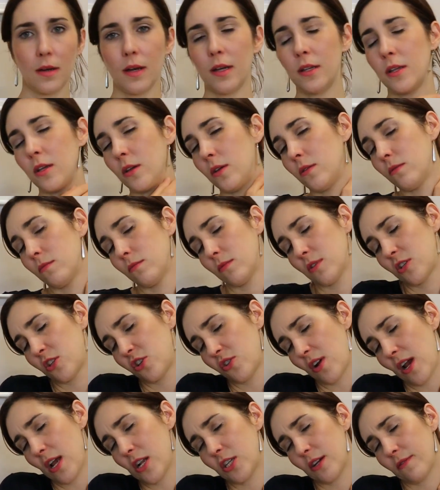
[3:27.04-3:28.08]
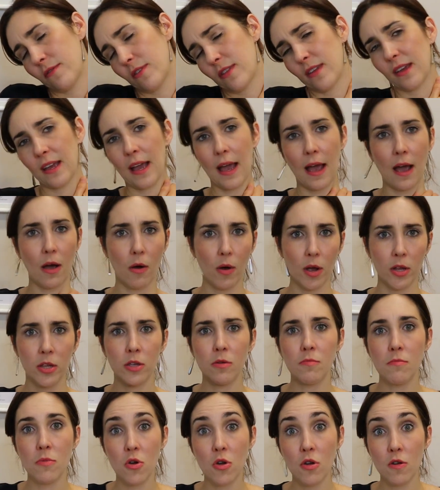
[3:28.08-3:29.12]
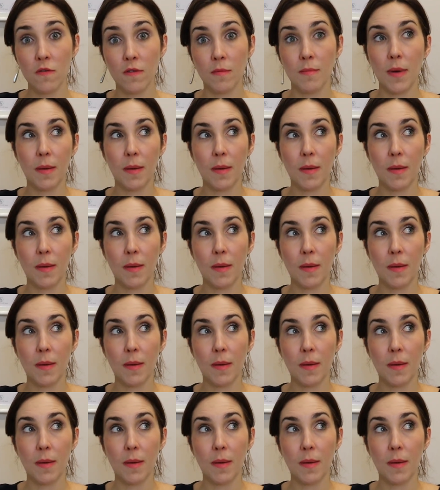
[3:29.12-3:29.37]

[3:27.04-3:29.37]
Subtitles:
And you stretch everything out and you move